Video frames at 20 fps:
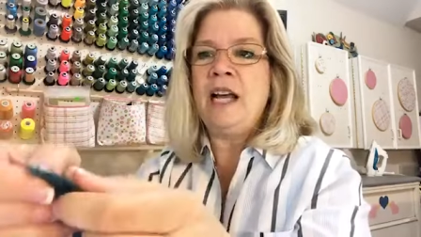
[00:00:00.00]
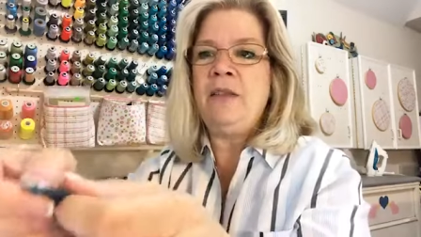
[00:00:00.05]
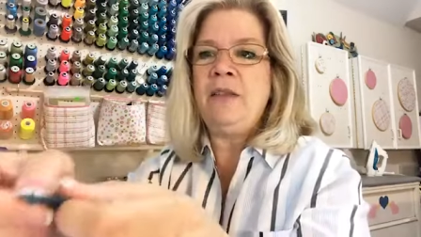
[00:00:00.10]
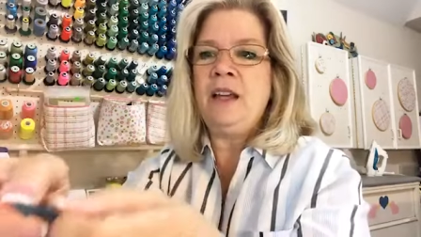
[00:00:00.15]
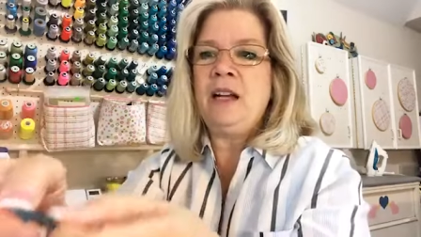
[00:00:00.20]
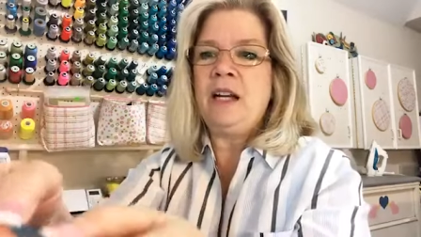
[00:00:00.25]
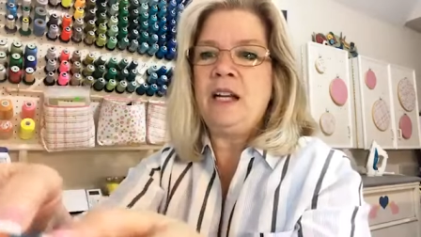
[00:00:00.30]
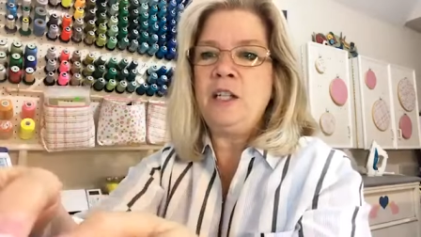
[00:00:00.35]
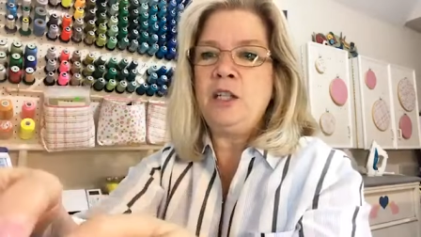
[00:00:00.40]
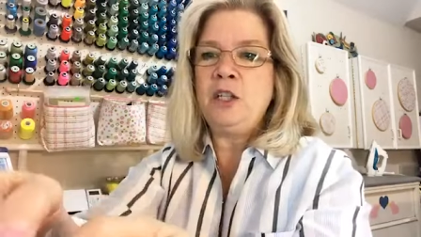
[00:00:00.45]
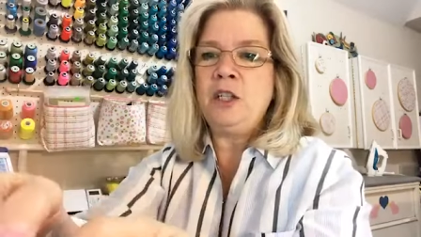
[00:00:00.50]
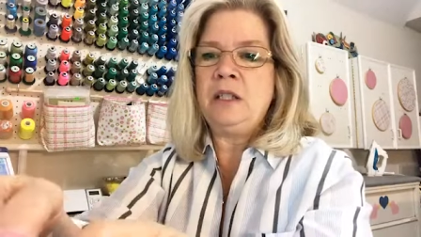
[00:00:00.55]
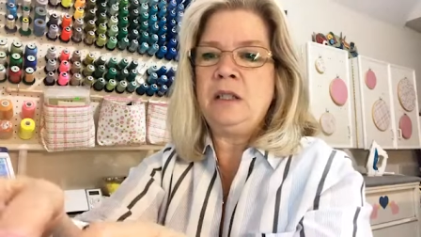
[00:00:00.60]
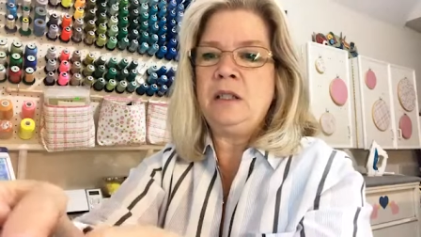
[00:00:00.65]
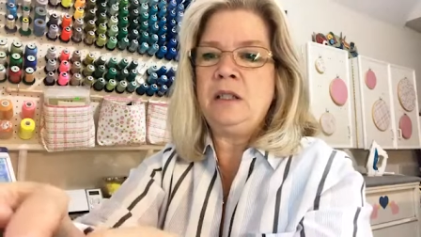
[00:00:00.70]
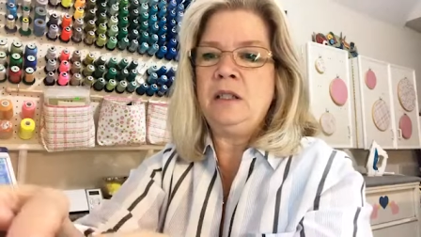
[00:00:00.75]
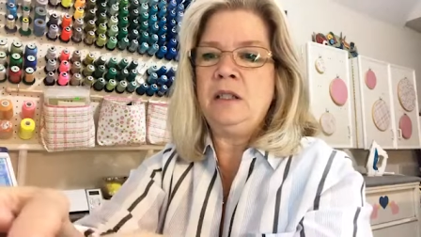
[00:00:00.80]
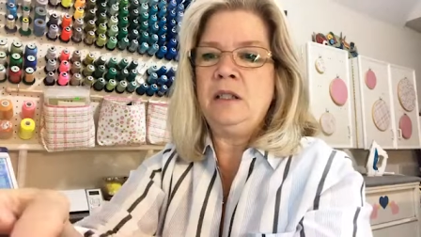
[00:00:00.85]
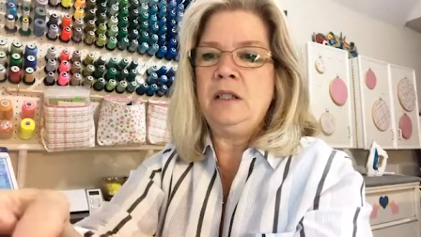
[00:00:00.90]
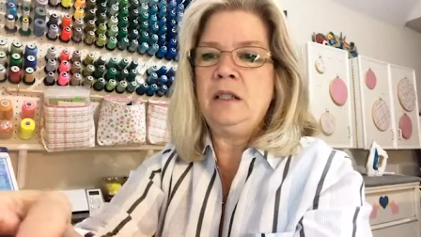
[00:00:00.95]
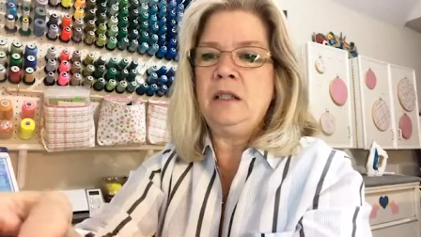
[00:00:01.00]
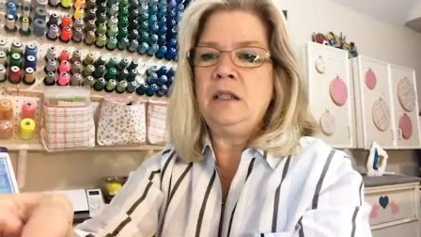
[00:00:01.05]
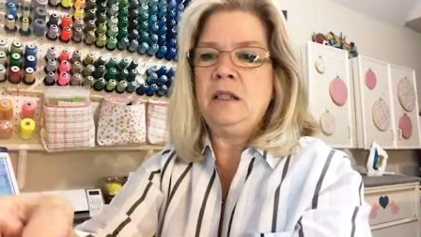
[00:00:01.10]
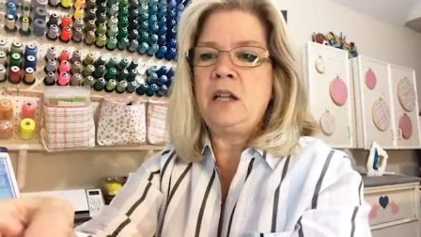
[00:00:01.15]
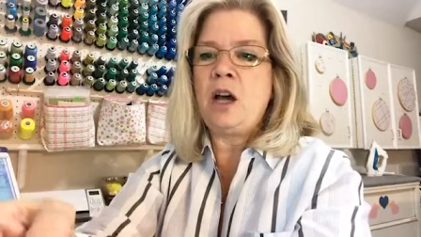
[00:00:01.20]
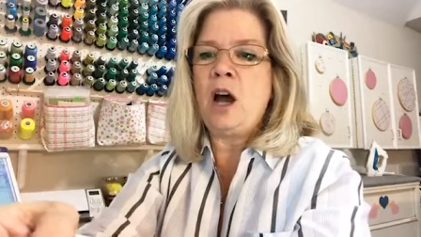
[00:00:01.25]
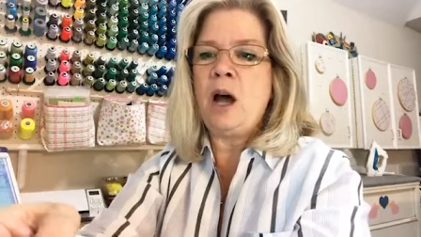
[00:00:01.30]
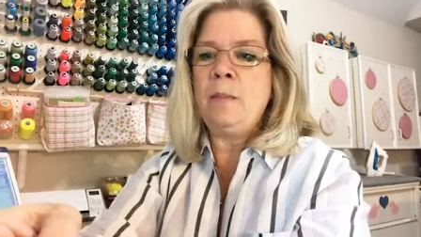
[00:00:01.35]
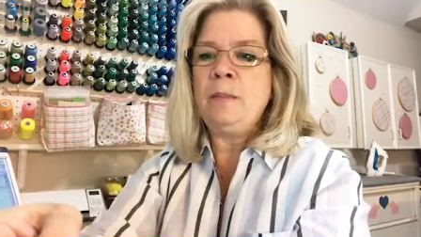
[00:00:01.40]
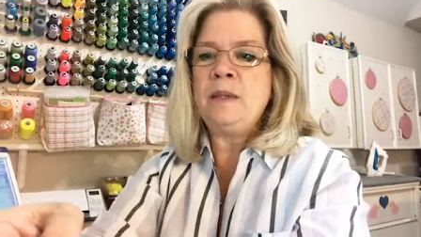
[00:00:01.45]
and then I just
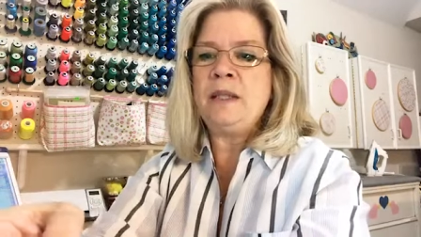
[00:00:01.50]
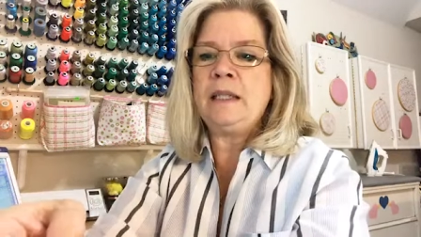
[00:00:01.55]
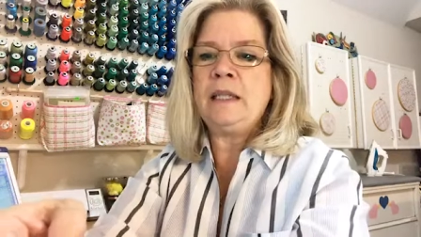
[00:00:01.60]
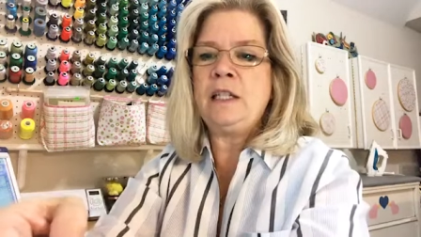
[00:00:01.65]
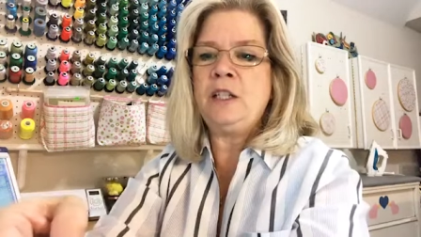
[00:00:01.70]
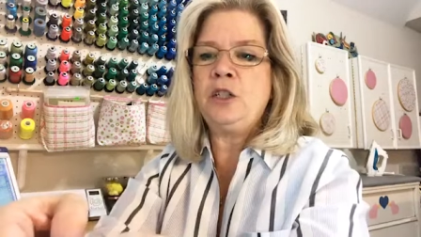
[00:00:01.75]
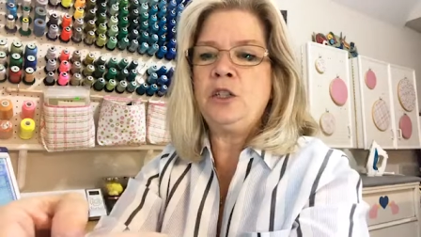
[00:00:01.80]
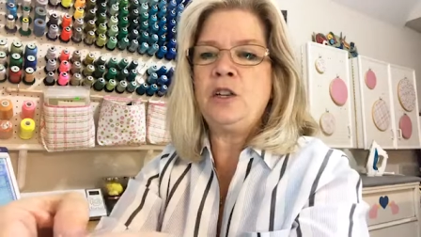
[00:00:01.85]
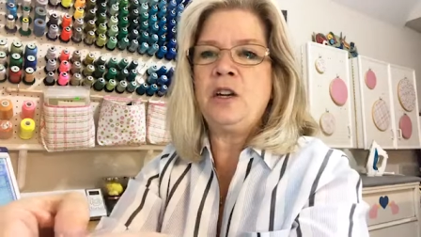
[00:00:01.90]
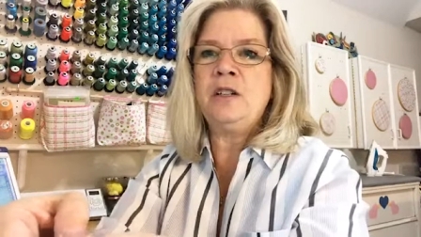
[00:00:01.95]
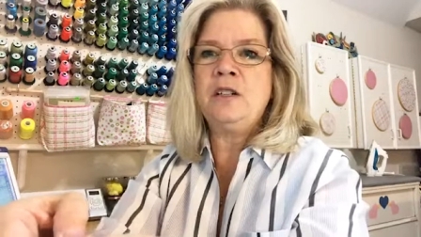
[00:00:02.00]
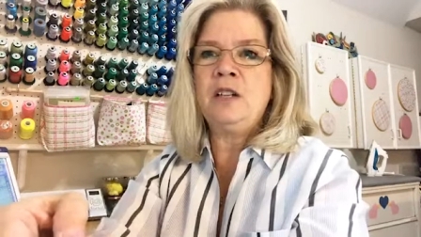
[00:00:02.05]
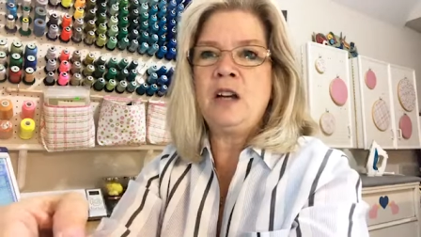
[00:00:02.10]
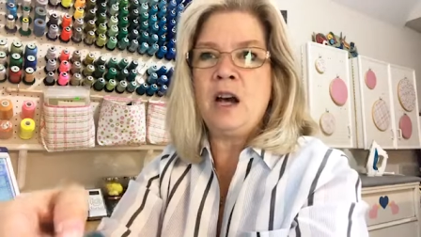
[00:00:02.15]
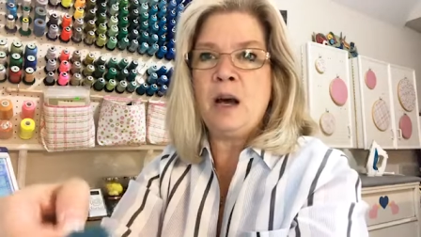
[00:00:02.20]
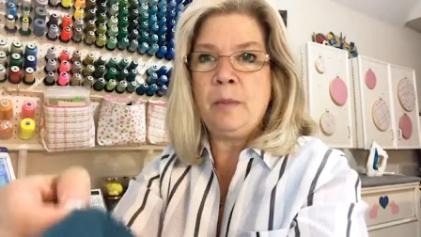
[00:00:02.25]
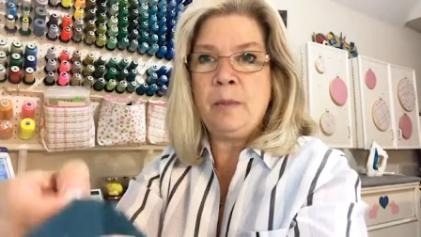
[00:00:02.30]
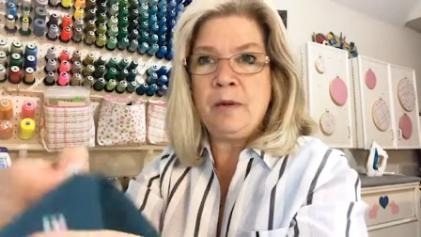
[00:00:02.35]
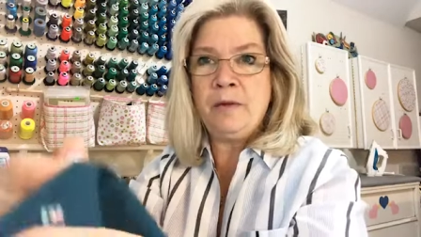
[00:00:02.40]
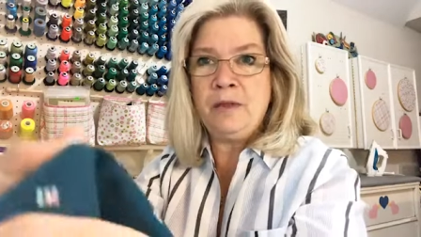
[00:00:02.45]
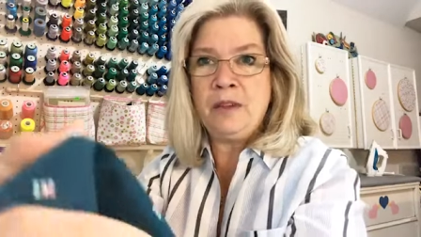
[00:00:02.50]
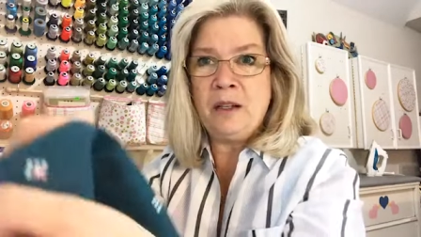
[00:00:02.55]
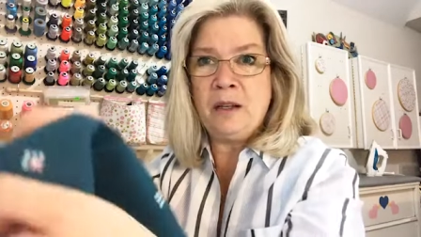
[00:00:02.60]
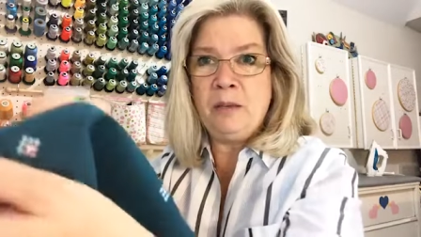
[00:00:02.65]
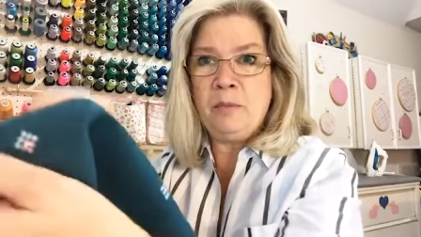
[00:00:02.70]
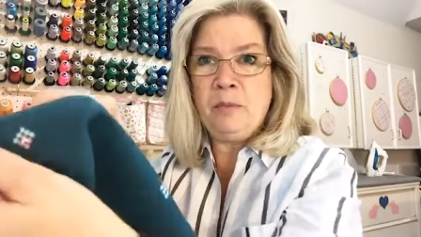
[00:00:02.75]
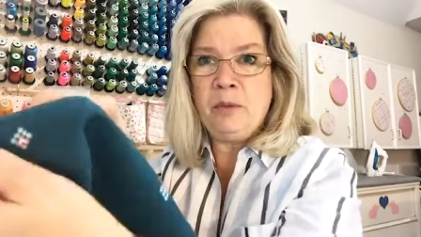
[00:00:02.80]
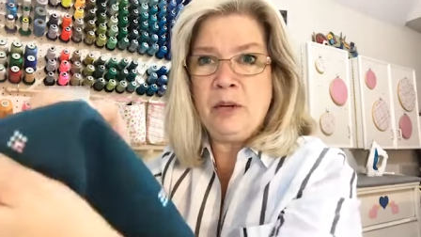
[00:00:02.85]
top stitched on top of the